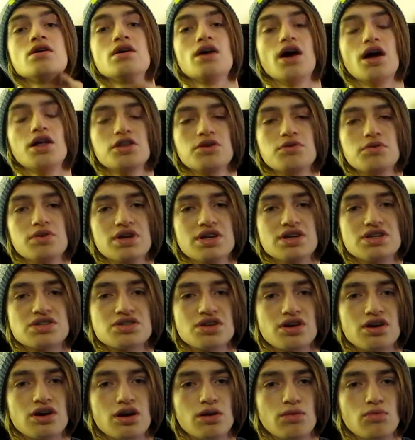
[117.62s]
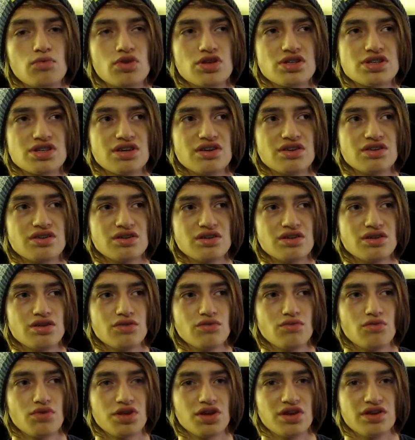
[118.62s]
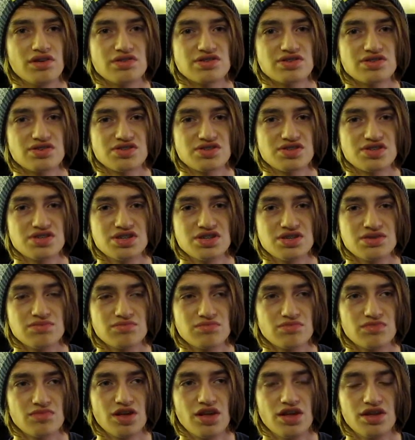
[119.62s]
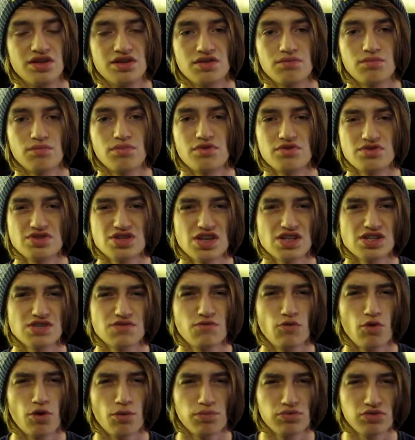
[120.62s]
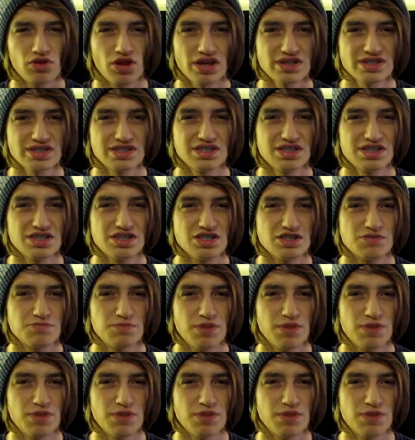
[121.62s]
Anyways, what else? Let's see. And Sense 4 Plus is